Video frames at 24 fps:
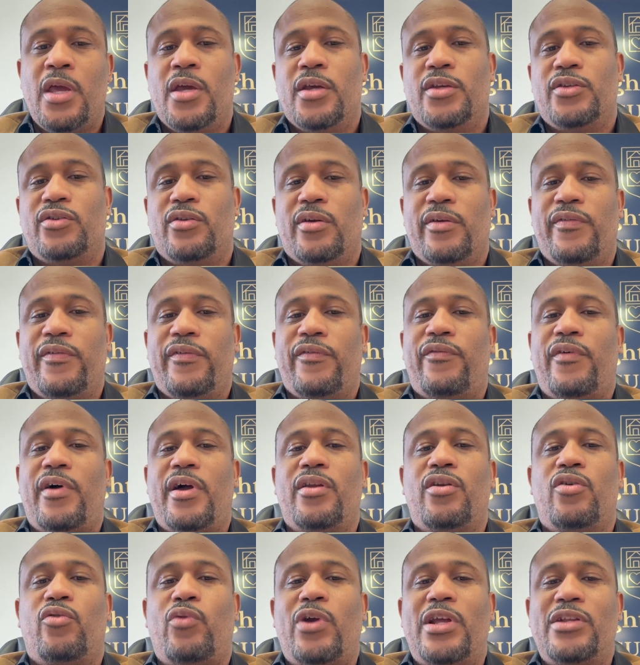So if you
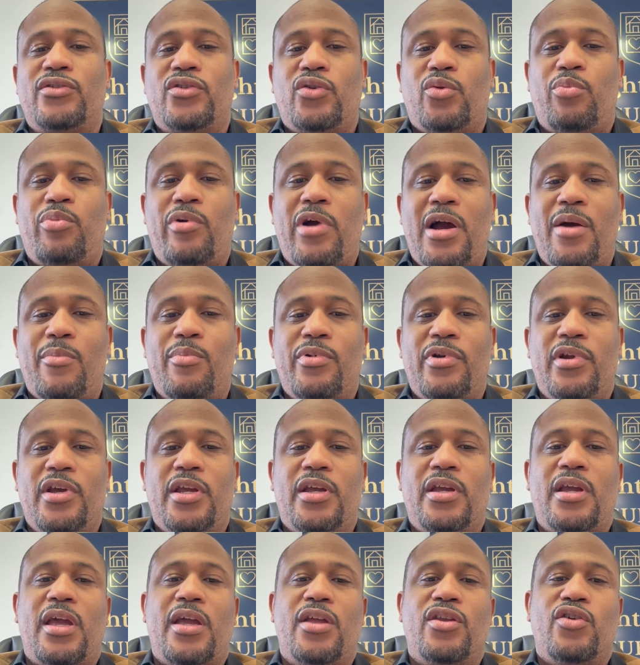find a rental
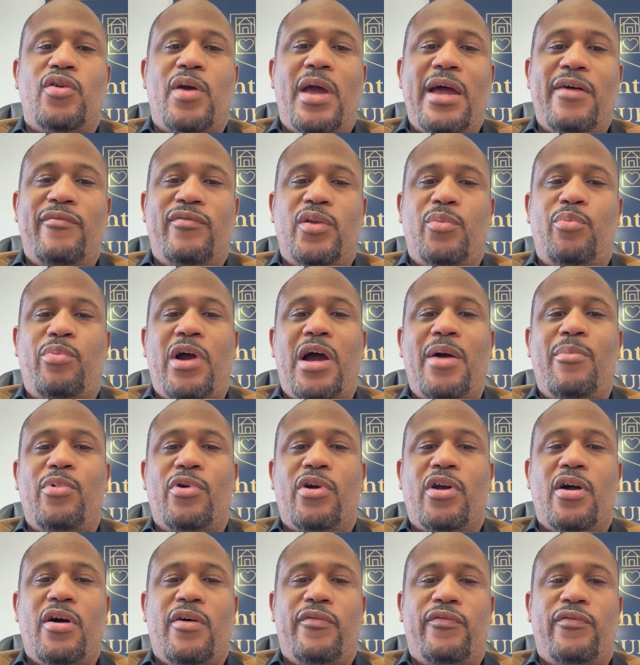property and you have the proper
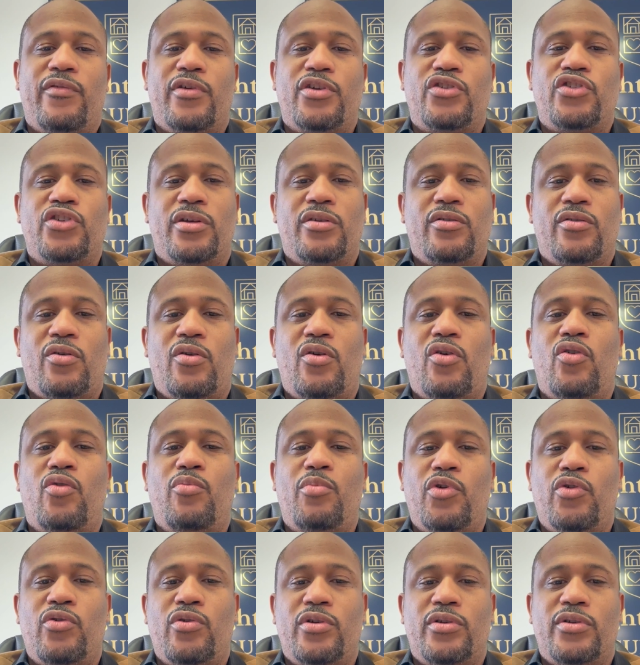coverage under
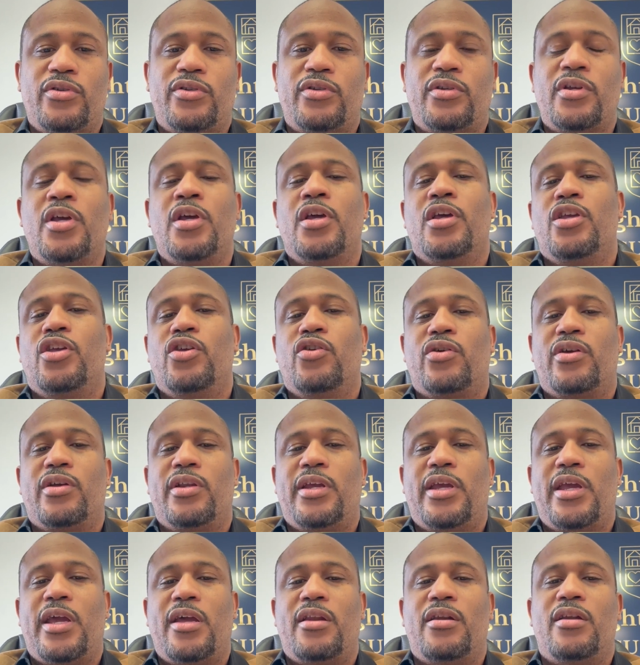homeowners, you can
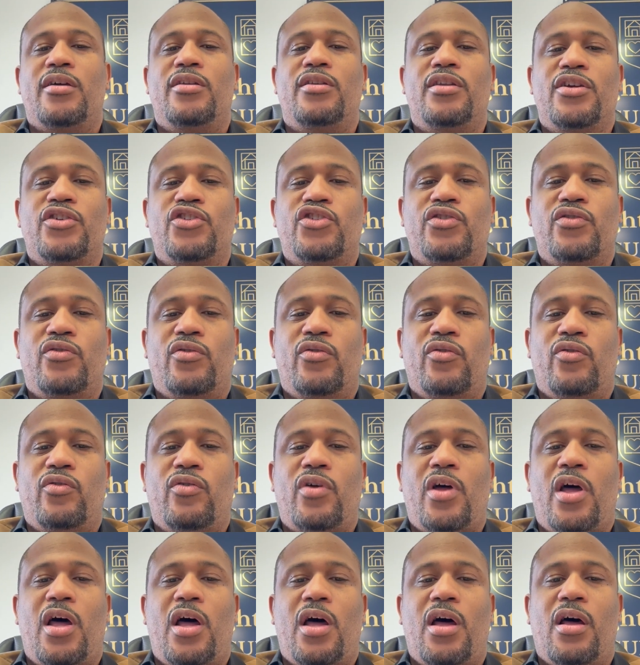get additional
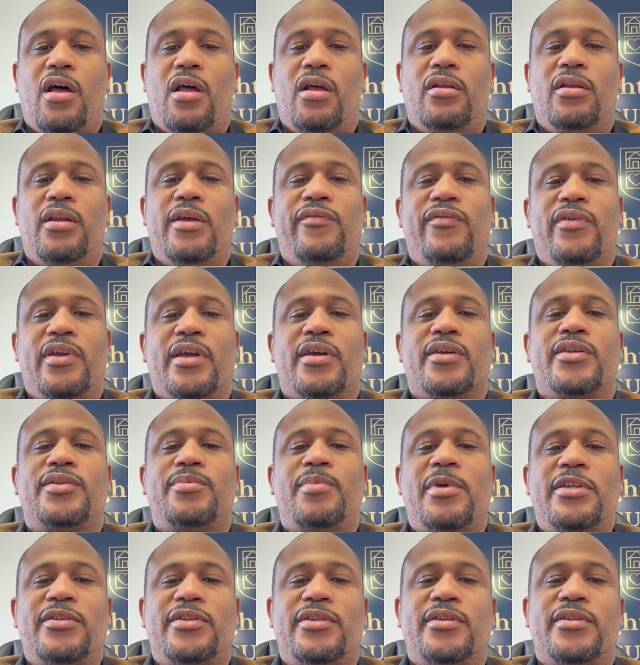living
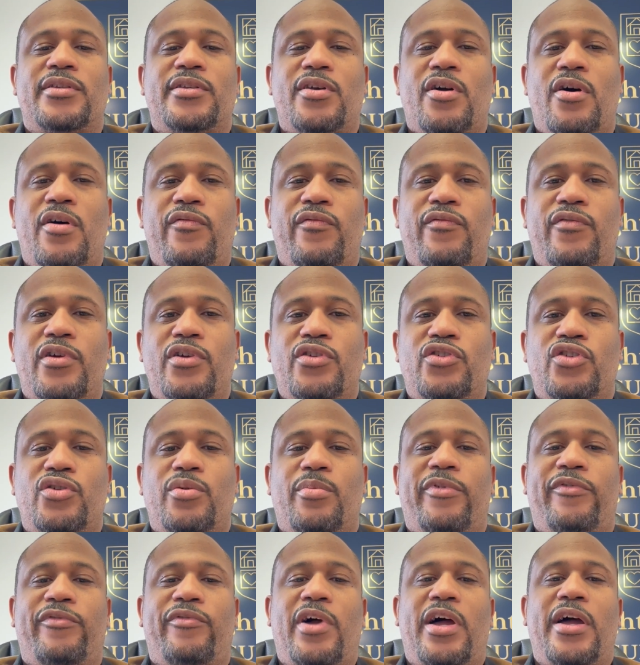expenses coverage to
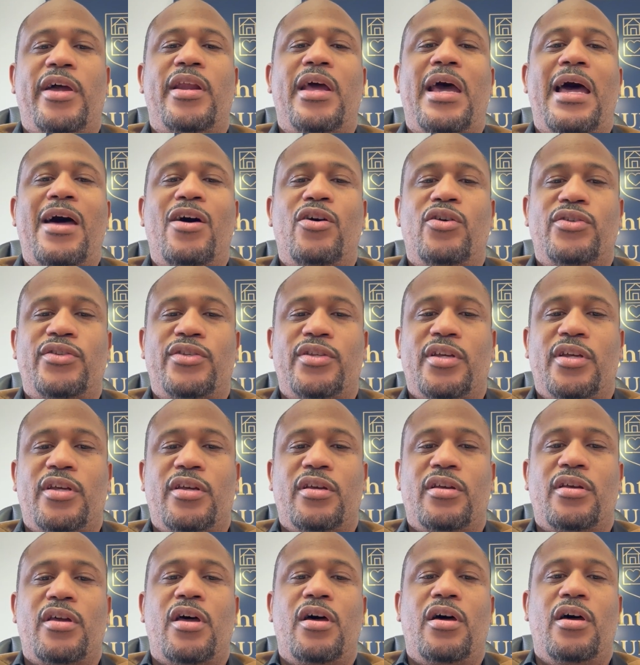provide
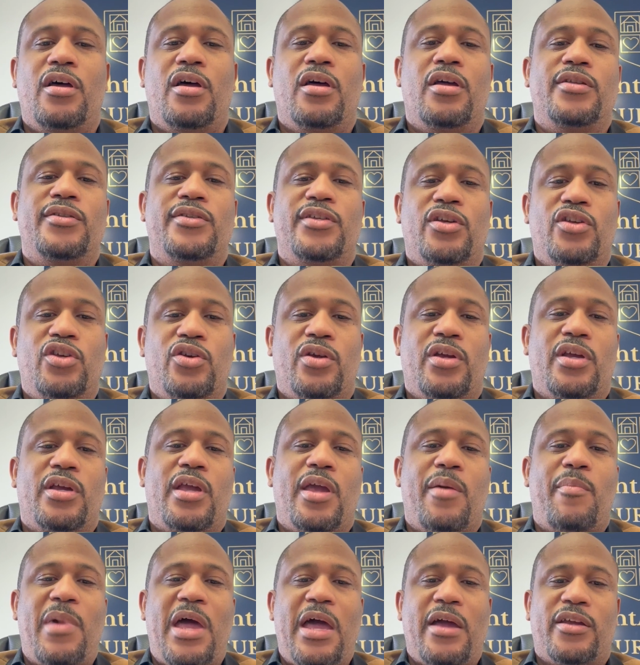housing until you can
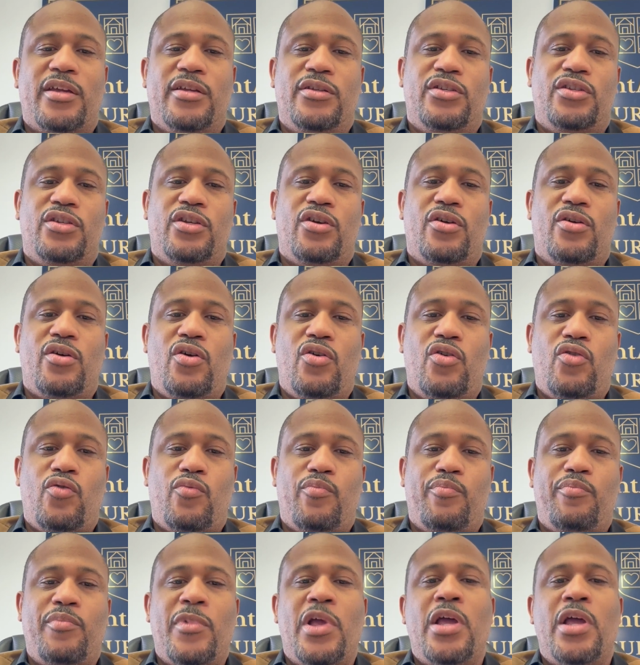get back into your home.